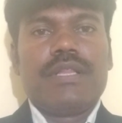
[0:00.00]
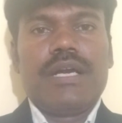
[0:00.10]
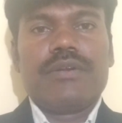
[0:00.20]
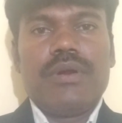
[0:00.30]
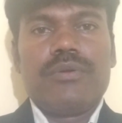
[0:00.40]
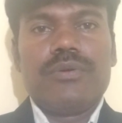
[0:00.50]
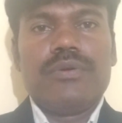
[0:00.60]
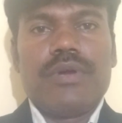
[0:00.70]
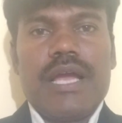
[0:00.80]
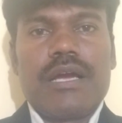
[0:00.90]
that you have
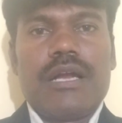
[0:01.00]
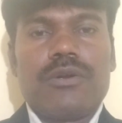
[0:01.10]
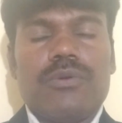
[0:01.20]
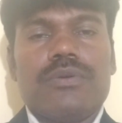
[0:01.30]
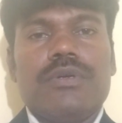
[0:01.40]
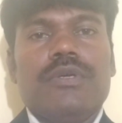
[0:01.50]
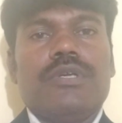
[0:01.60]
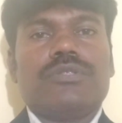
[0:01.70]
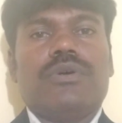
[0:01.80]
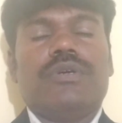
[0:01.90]
to conclude.
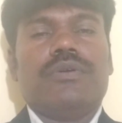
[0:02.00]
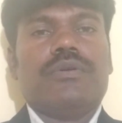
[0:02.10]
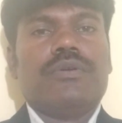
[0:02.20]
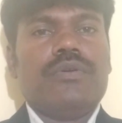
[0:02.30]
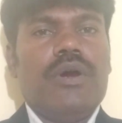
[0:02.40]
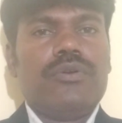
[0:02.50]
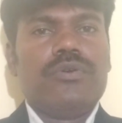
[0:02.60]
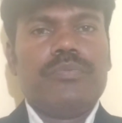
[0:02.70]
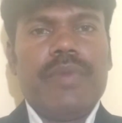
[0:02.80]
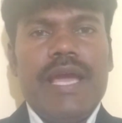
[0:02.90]
So you have
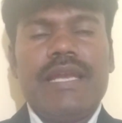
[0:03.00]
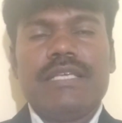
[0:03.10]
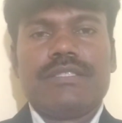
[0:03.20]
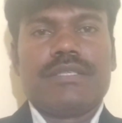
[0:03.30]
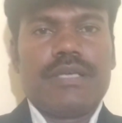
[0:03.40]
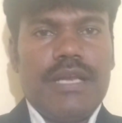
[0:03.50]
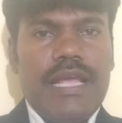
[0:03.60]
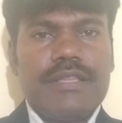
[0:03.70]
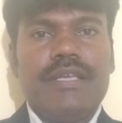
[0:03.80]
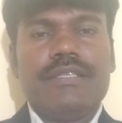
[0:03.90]
to manage
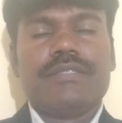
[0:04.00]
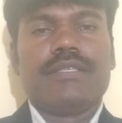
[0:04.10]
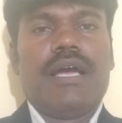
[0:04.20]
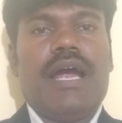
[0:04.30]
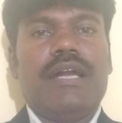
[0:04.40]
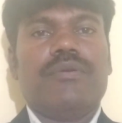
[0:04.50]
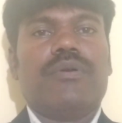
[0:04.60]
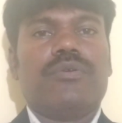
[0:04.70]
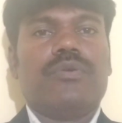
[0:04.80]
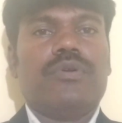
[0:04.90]
like this, and you
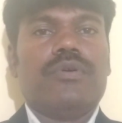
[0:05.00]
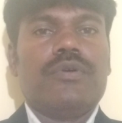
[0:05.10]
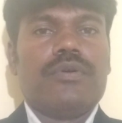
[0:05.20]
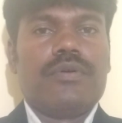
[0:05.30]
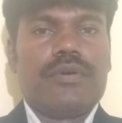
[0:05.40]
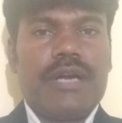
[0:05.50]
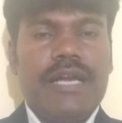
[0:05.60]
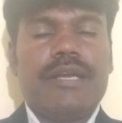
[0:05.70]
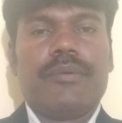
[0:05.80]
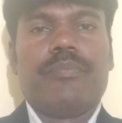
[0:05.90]
have to
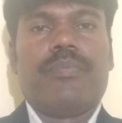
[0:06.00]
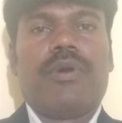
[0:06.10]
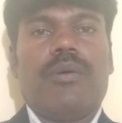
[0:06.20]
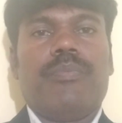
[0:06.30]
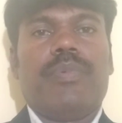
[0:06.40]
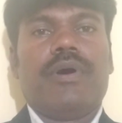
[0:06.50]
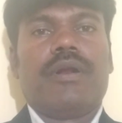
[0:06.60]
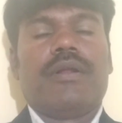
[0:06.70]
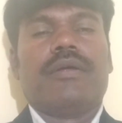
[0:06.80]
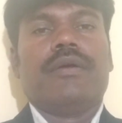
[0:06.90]
write
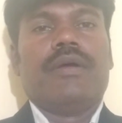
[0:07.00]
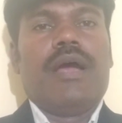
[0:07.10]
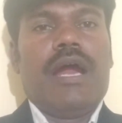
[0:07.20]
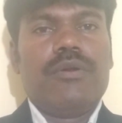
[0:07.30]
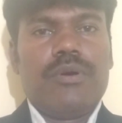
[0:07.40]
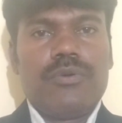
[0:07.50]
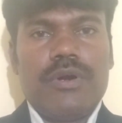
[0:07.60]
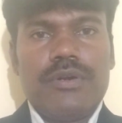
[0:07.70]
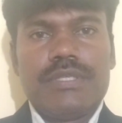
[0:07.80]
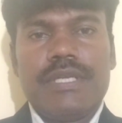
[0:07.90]
proper, and you have to
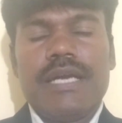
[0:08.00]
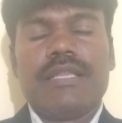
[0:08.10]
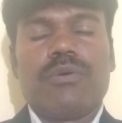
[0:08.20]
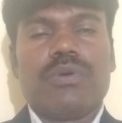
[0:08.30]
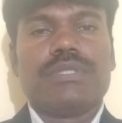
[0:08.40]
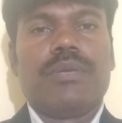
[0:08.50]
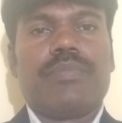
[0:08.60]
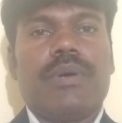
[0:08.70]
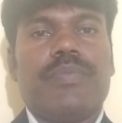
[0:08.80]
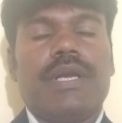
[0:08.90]
understand the question
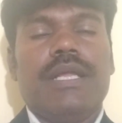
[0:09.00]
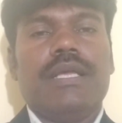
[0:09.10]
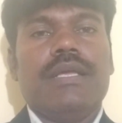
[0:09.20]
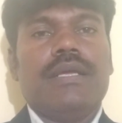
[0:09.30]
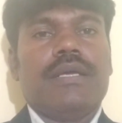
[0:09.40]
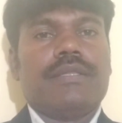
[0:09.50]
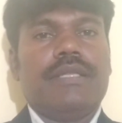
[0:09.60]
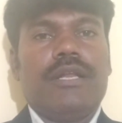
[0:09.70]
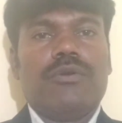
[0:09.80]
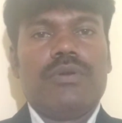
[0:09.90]
properly,
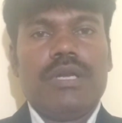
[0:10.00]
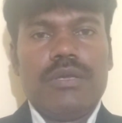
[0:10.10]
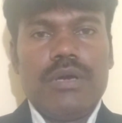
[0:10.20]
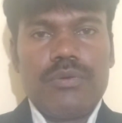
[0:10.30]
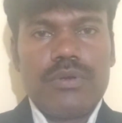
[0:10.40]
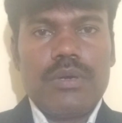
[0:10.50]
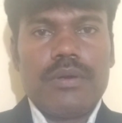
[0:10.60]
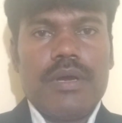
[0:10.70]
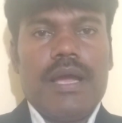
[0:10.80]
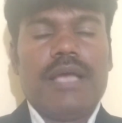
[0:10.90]
then only you have
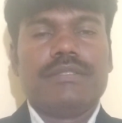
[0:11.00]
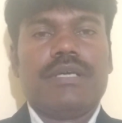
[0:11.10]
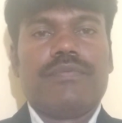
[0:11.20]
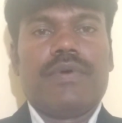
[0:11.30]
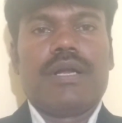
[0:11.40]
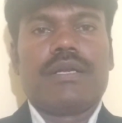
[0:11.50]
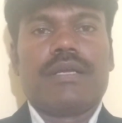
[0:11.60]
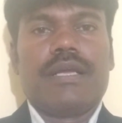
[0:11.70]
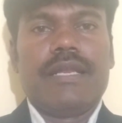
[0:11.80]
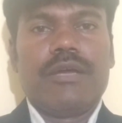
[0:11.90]
to answer for
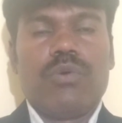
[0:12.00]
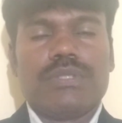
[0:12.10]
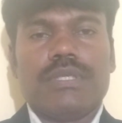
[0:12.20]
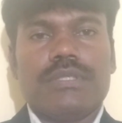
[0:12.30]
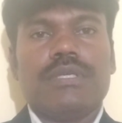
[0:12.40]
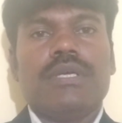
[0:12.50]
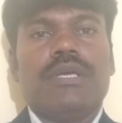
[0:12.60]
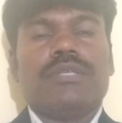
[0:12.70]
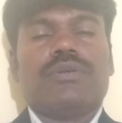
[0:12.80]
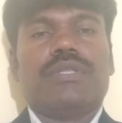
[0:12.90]
any question.
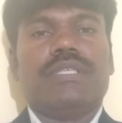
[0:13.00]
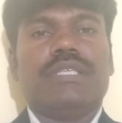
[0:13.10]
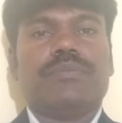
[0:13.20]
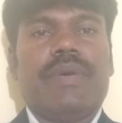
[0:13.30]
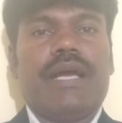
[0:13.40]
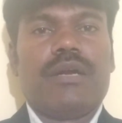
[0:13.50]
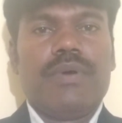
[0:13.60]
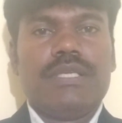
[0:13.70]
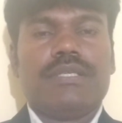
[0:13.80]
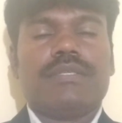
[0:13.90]
So this is my
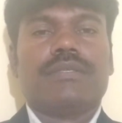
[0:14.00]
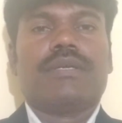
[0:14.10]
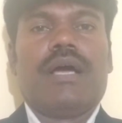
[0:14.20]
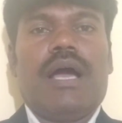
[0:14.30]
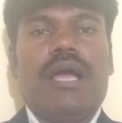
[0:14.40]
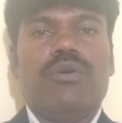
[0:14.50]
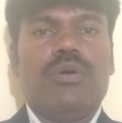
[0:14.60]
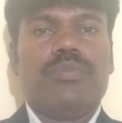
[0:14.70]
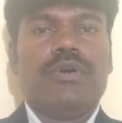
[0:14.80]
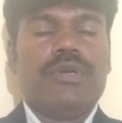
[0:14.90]
advice. I
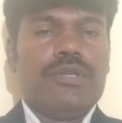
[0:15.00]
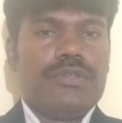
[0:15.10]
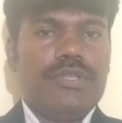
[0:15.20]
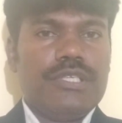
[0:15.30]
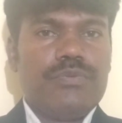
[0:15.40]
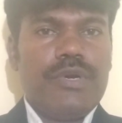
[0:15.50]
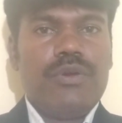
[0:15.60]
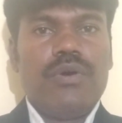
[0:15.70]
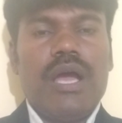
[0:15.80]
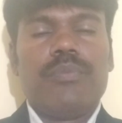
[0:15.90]
hope this
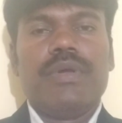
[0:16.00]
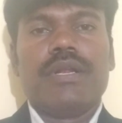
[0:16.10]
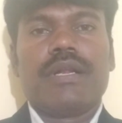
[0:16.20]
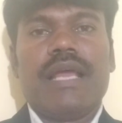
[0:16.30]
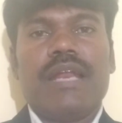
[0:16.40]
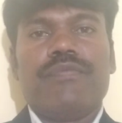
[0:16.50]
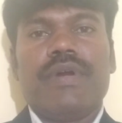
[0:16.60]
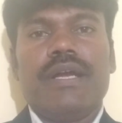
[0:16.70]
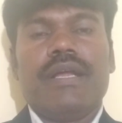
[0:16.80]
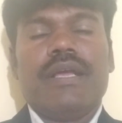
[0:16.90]
video have been
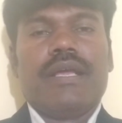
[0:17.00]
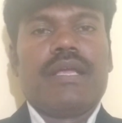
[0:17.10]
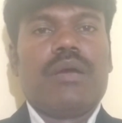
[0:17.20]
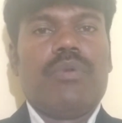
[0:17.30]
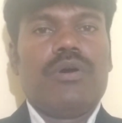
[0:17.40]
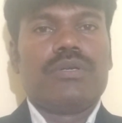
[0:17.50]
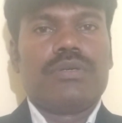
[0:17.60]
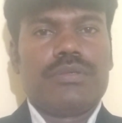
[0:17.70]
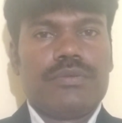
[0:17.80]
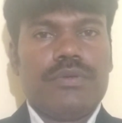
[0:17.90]
clarified about
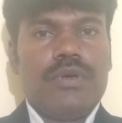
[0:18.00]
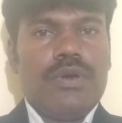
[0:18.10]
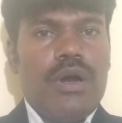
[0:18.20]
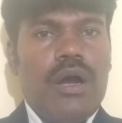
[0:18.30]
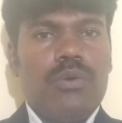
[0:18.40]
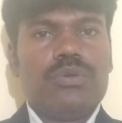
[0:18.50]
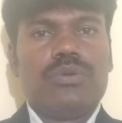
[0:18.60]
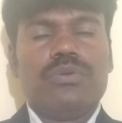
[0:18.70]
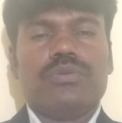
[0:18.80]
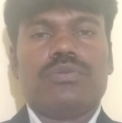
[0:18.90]
how
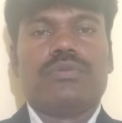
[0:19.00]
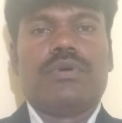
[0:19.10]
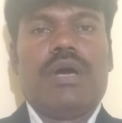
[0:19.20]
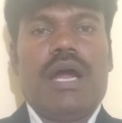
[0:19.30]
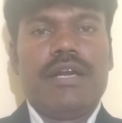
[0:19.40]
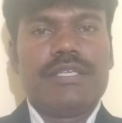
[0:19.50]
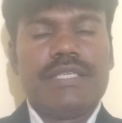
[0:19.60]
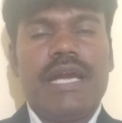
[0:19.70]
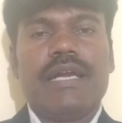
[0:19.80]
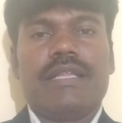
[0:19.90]
to
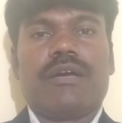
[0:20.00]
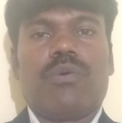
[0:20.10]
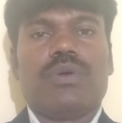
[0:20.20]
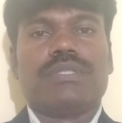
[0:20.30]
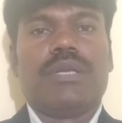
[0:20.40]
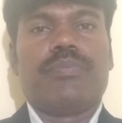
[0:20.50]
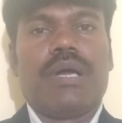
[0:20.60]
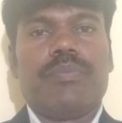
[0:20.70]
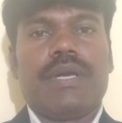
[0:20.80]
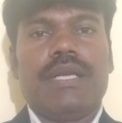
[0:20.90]
understand the question
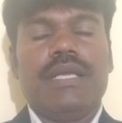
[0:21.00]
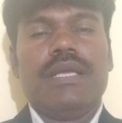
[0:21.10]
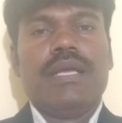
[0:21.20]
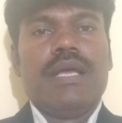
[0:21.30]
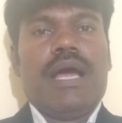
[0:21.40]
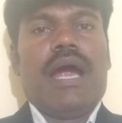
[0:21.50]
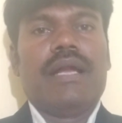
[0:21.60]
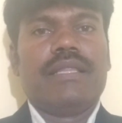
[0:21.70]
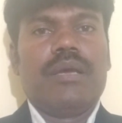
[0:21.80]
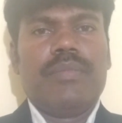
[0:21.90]
properly,
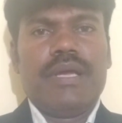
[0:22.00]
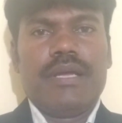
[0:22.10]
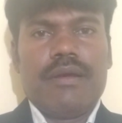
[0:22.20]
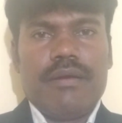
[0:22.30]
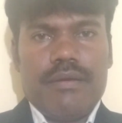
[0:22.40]
and they may